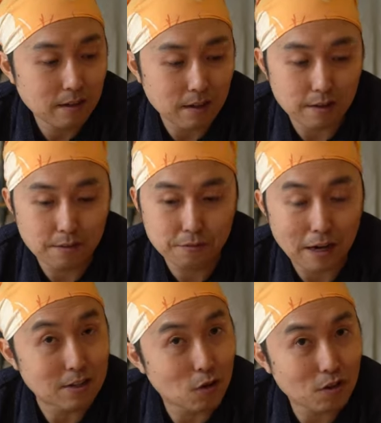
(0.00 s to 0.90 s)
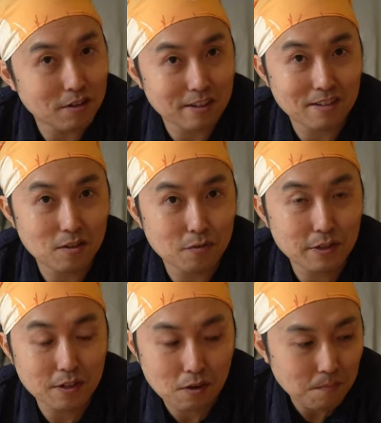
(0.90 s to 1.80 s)
if I don't create another
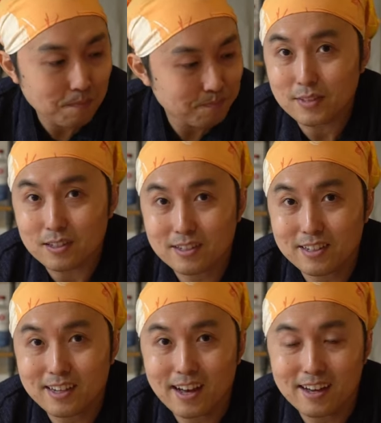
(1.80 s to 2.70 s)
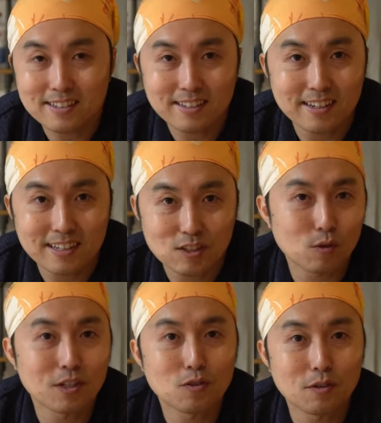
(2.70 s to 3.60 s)
video, see you guys in
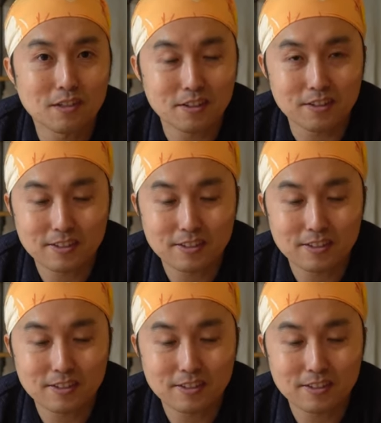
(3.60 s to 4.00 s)
2022.